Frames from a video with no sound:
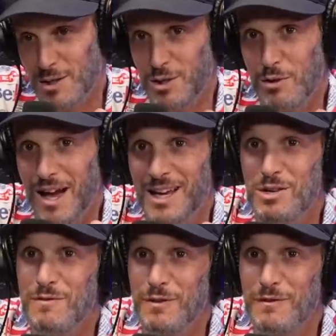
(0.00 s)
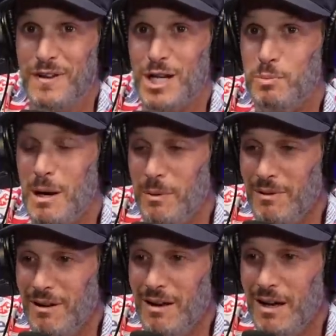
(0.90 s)
You, hey, you foot oh, fetish
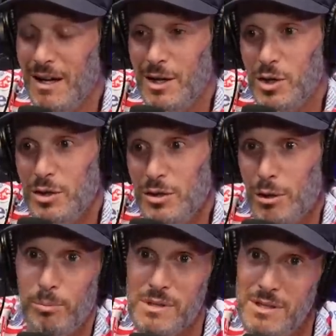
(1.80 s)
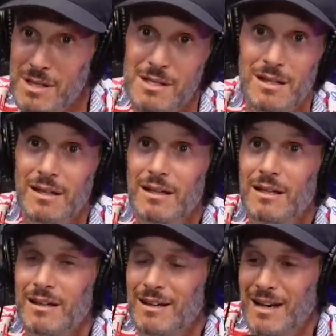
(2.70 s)
people, you're persistent.
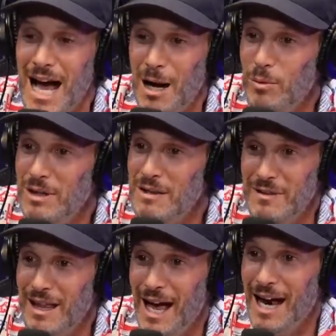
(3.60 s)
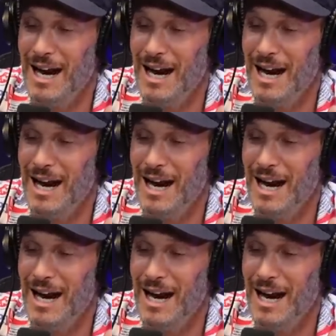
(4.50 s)
I will give you oh, that.